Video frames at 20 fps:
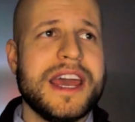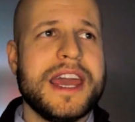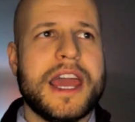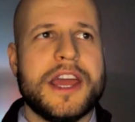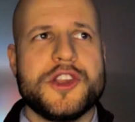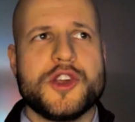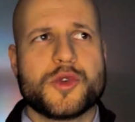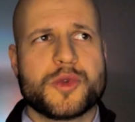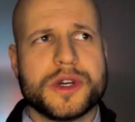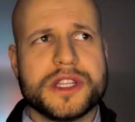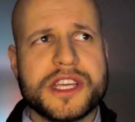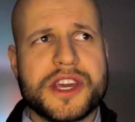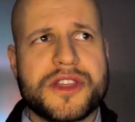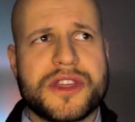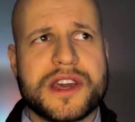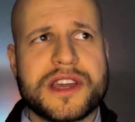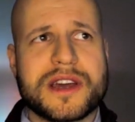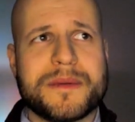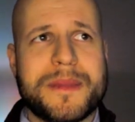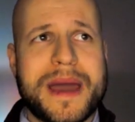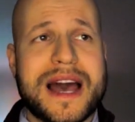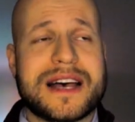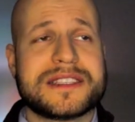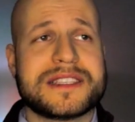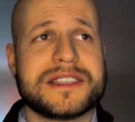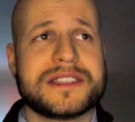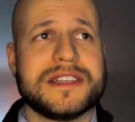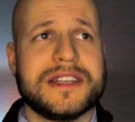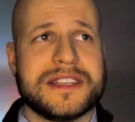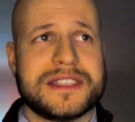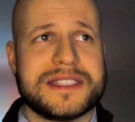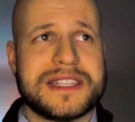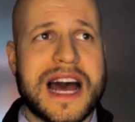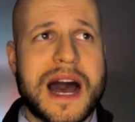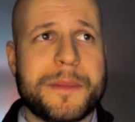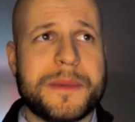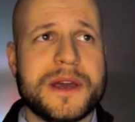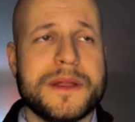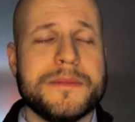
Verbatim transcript: and you really think a mask is going to stop